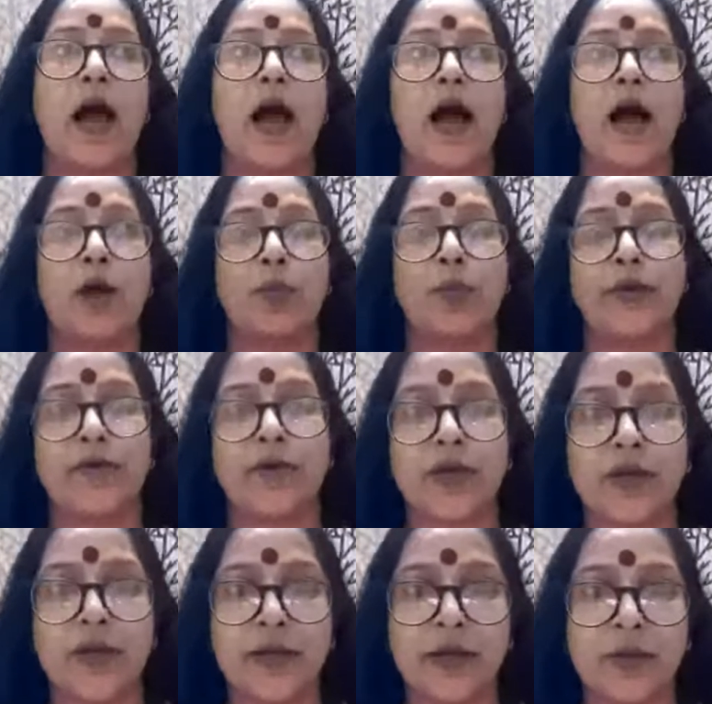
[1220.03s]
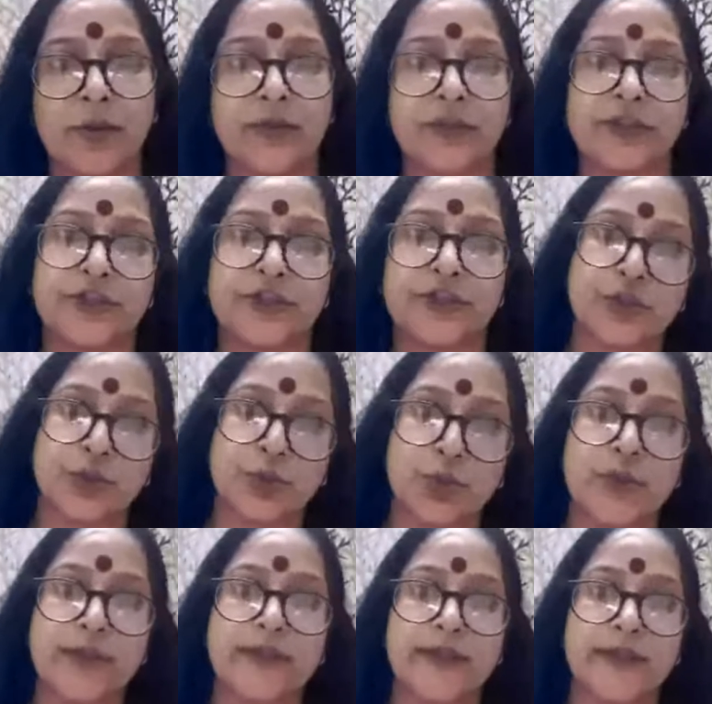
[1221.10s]
Are we really going through
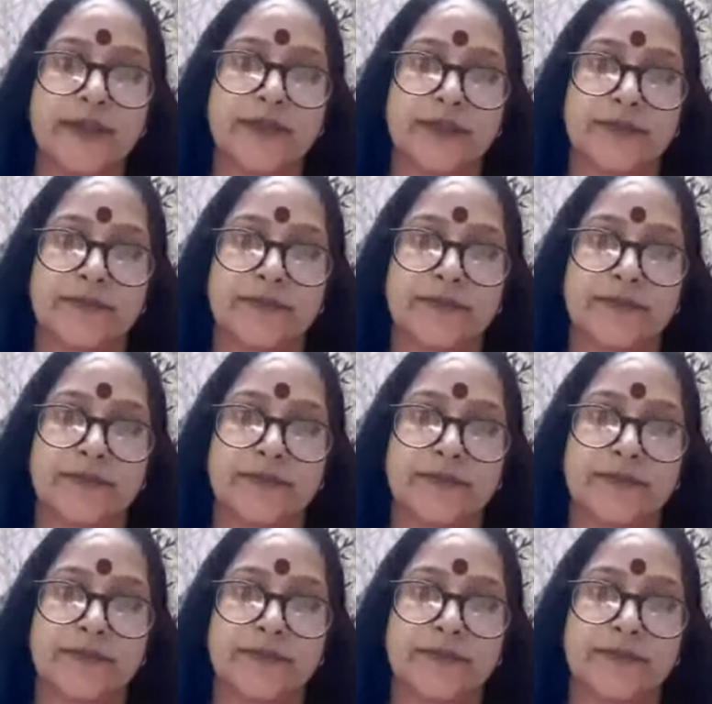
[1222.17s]
with it?